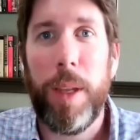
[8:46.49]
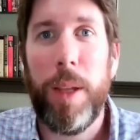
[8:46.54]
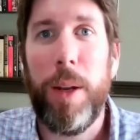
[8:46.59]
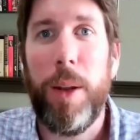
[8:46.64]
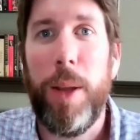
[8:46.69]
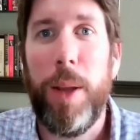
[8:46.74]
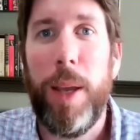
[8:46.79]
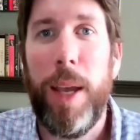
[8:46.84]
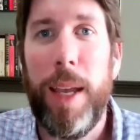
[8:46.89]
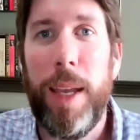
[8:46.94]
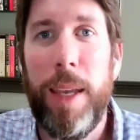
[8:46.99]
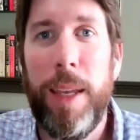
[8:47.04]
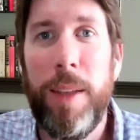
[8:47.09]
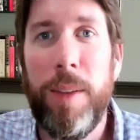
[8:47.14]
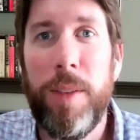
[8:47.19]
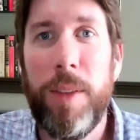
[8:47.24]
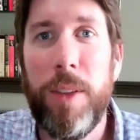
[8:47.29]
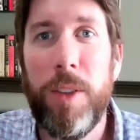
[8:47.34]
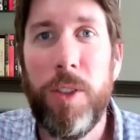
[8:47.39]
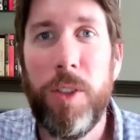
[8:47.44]
You know,
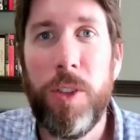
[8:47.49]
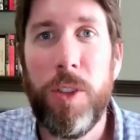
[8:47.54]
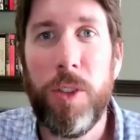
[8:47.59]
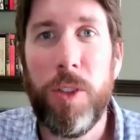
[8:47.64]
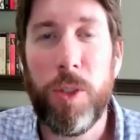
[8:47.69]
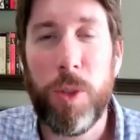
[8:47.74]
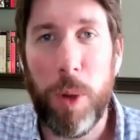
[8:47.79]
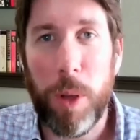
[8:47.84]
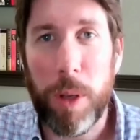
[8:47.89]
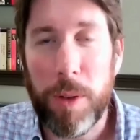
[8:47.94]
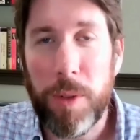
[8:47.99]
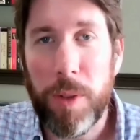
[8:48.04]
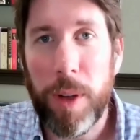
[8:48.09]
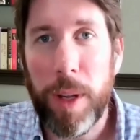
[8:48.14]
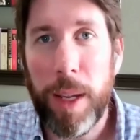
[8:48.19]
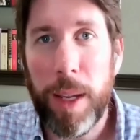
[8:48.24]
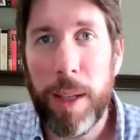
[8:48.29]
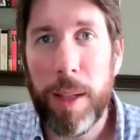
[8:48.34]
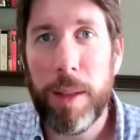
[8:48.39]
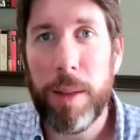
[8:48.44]
is this
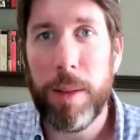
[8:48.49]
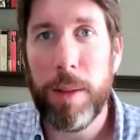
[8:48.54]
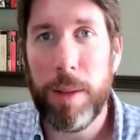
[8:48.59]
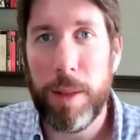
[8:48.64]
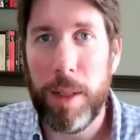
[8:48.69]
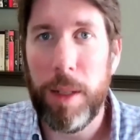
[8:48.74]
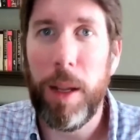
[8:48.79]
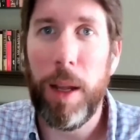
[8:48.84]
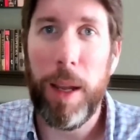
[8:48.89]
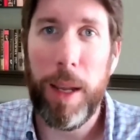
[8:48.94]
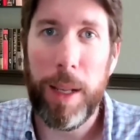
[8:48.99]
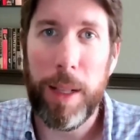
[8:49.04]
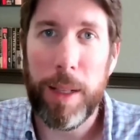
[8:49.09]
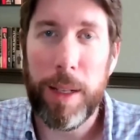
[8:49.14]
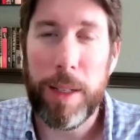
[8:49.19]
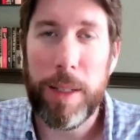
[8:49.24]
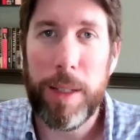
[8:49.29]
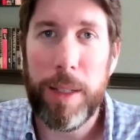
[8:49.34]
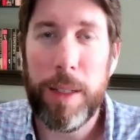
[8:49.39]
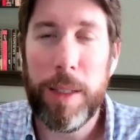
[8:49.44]
disqualifying, the
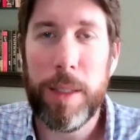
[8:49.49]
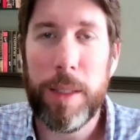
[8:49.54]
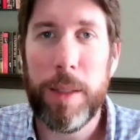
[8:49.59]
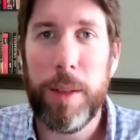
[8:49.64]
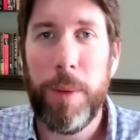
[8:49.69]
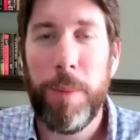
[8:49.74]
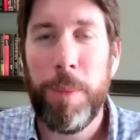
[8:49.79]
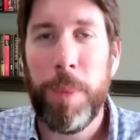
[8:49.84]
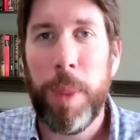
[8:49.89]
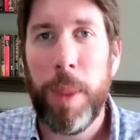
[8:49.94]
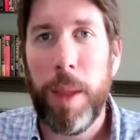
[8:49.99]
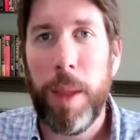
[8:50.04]
lying that is?